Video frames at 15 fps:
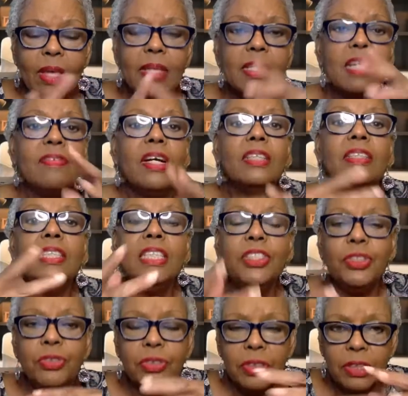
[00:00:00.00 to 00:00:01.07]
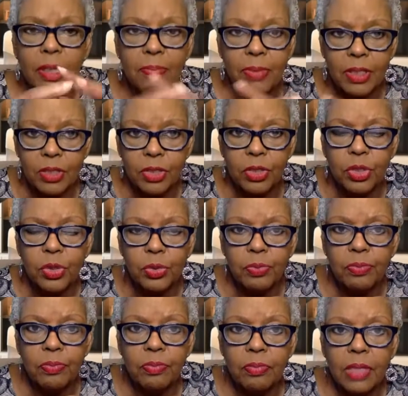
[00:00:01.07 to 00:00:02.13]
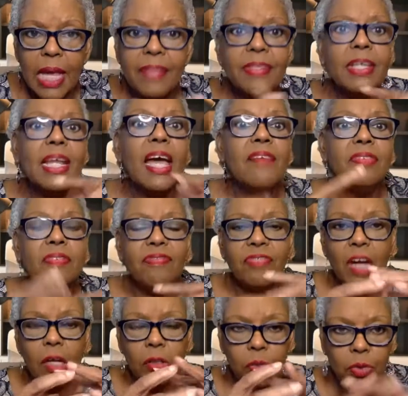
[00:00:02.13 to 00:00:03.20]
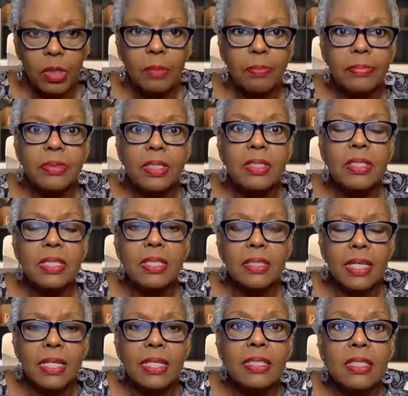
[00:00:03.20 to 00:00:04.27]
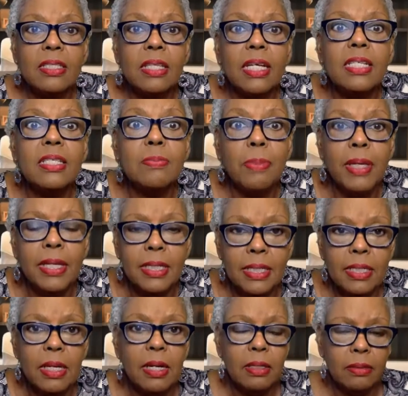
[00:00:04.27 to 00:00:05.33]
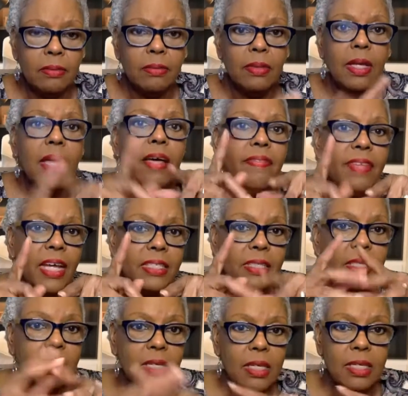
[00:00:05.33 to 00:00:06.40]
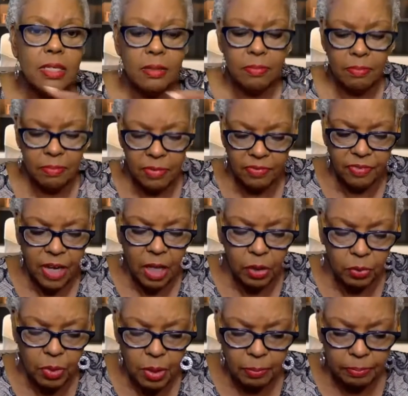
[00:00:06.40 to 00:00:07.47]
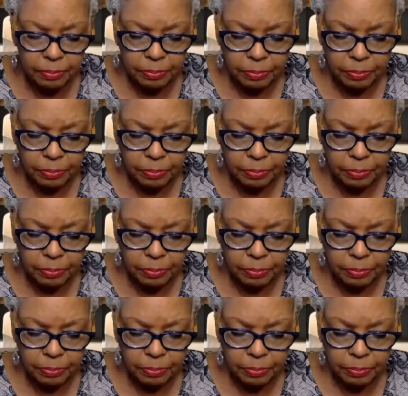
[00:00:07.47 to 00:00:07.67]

Give our teachers something to do. And then have a follow-up to see that is being done. That's the key, the follow-up.